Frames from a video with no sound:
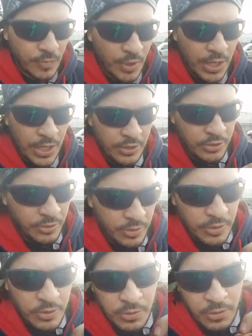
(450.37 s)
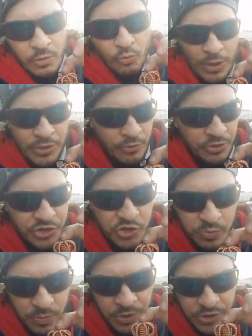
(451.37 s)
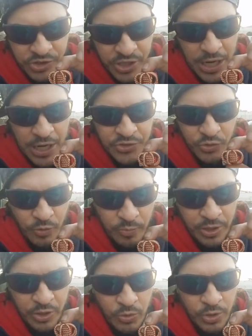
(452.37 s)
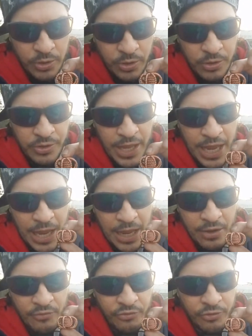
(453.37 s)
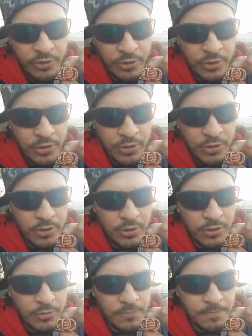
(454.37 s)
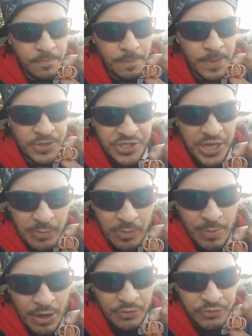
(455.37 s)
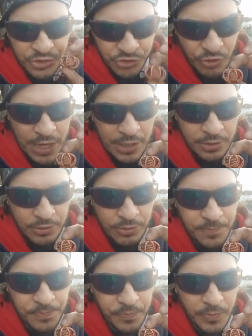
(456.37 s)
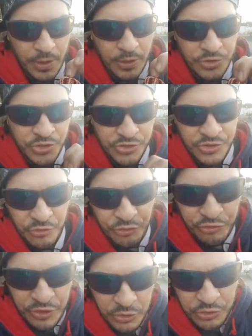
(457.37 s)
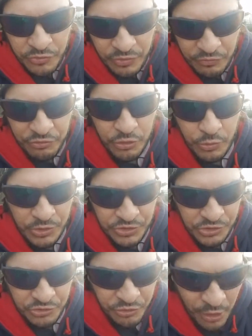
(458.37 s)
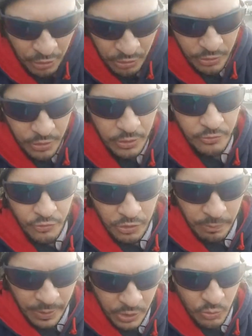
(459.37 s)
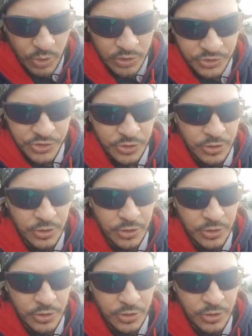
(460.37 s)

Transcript: And whether it's this size or a big one, they have the same amount of strength, just the field of influence is farther for the bigger ones.